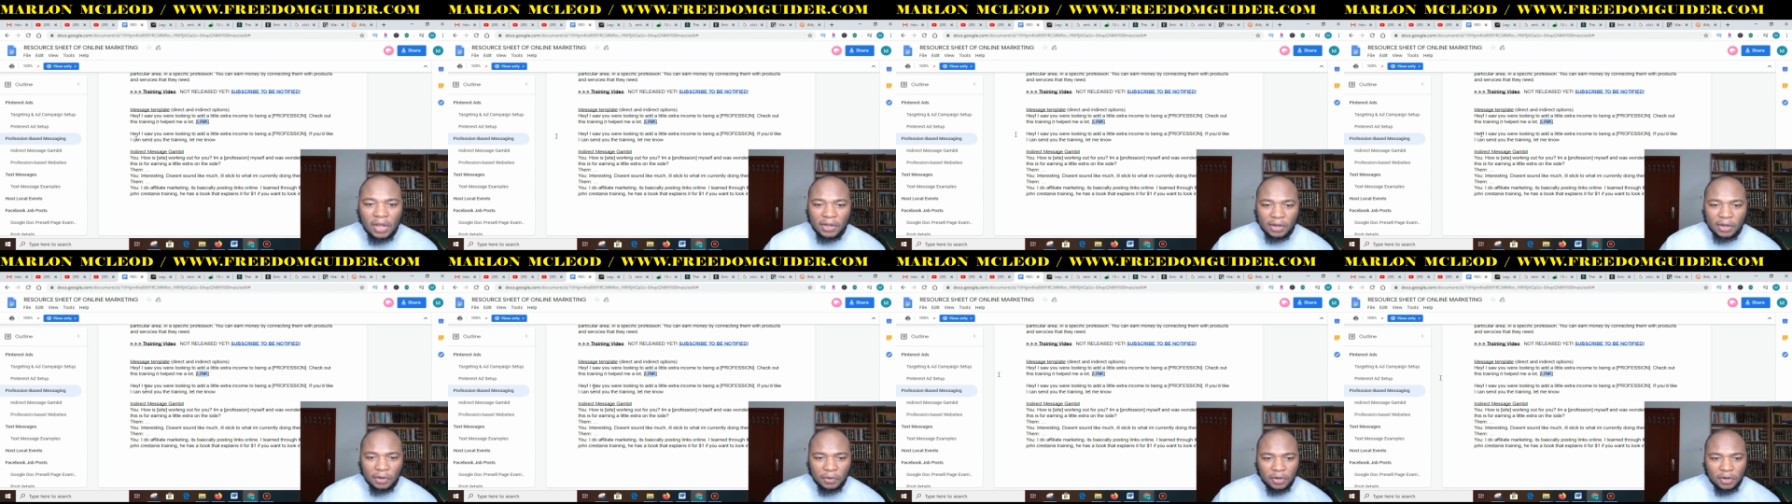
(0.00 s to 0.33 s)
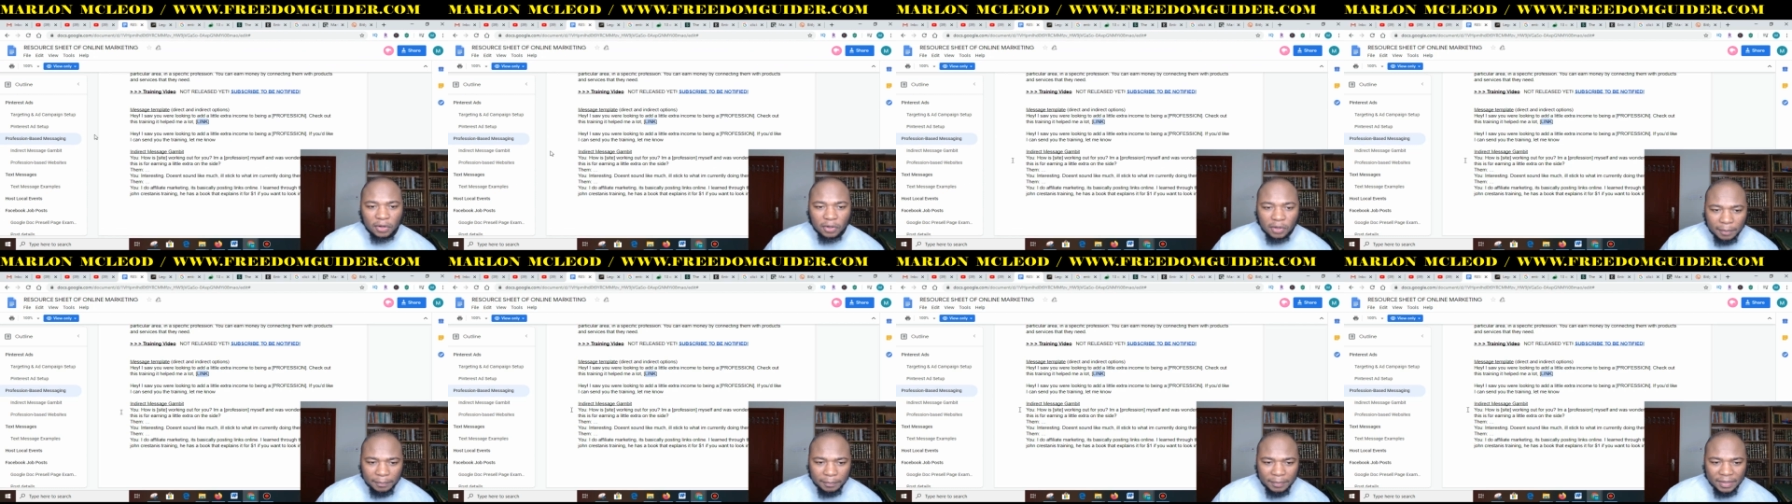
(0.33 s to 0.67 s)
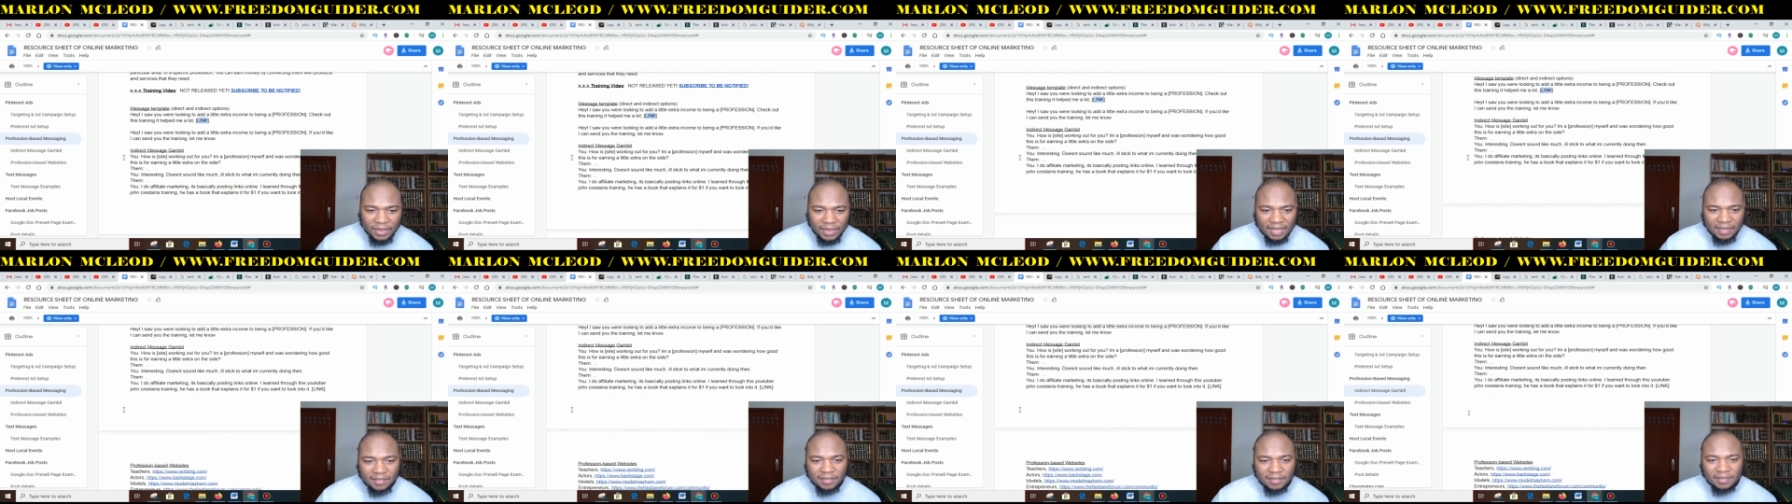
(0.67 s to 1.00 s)
You're going to copy
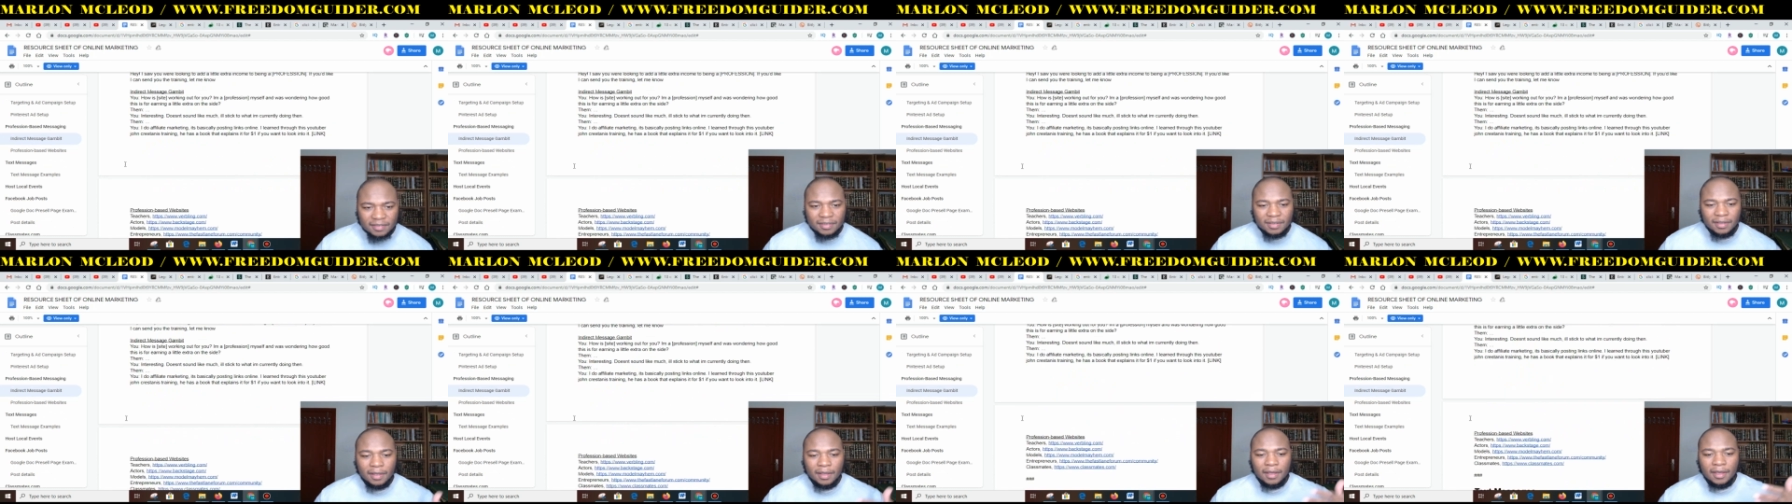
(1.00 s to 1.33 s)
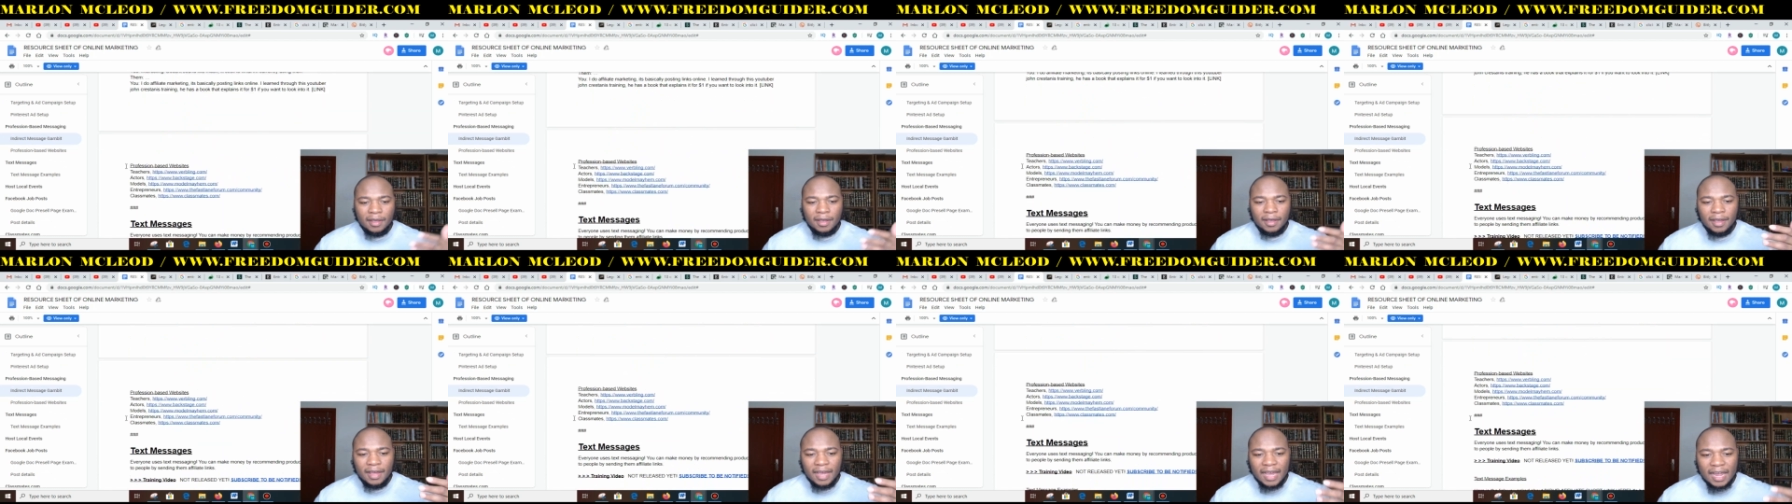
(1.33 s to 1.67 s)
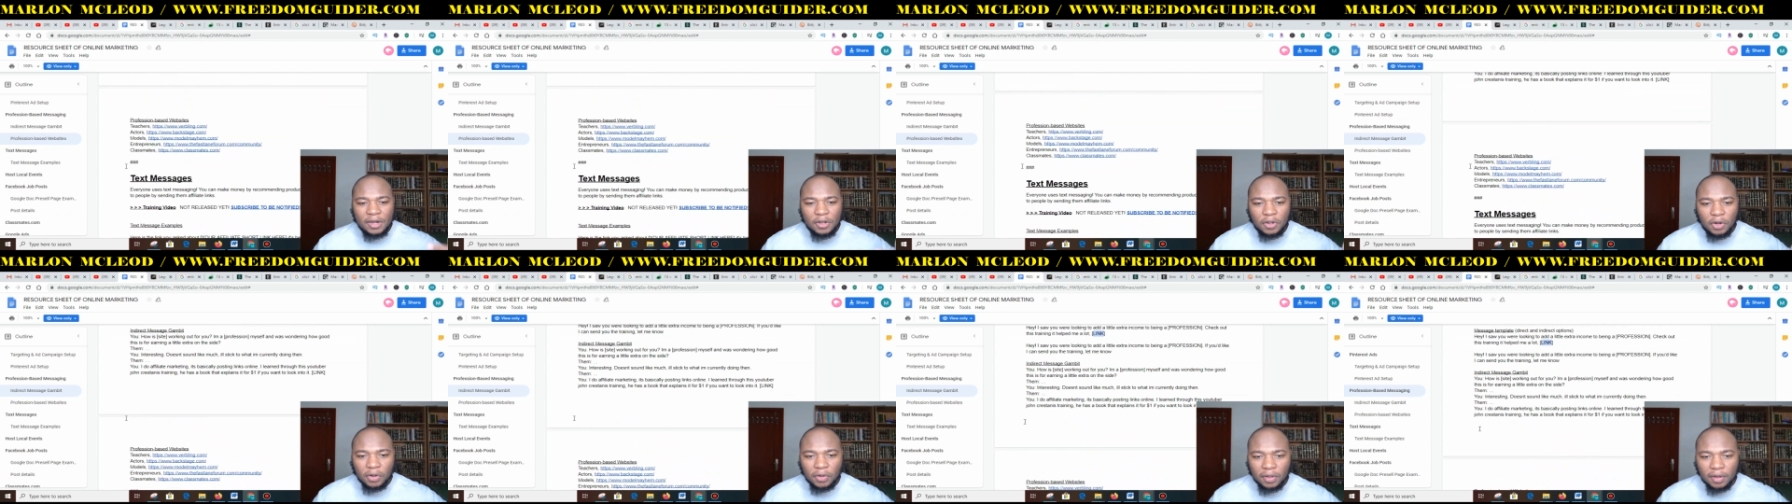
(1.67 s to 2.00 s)
this
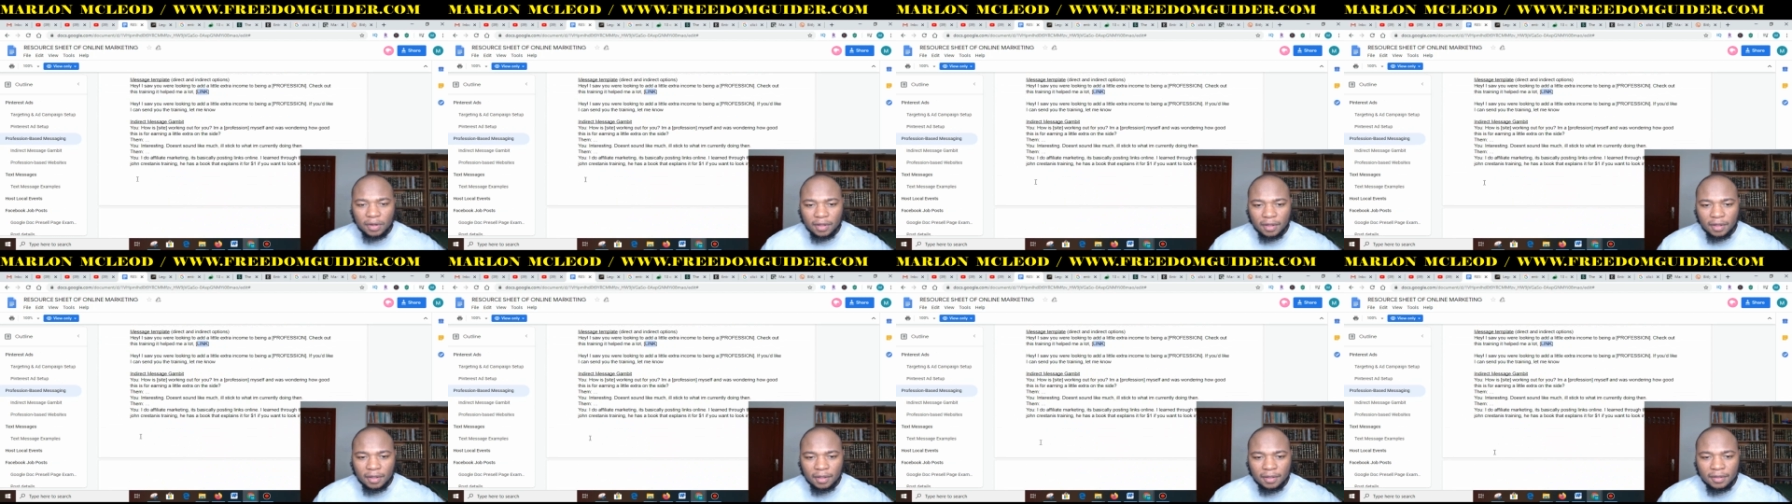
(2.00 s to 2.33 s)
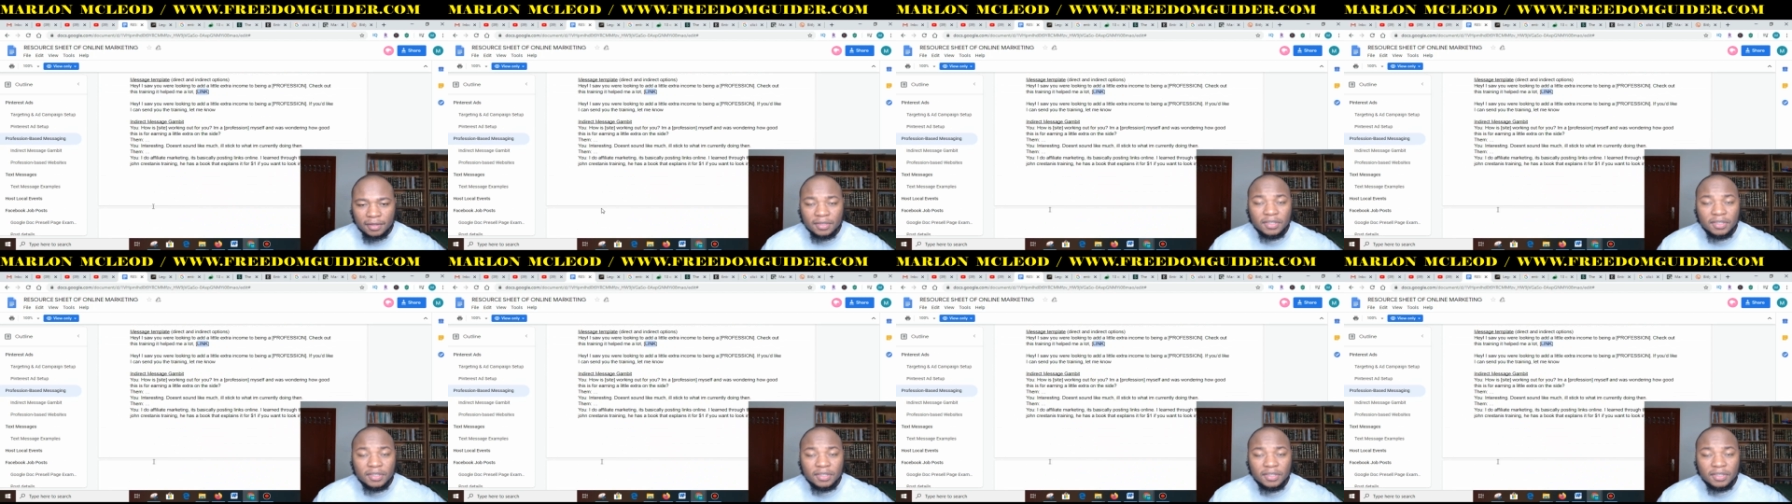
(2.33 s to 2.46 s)
and you're going to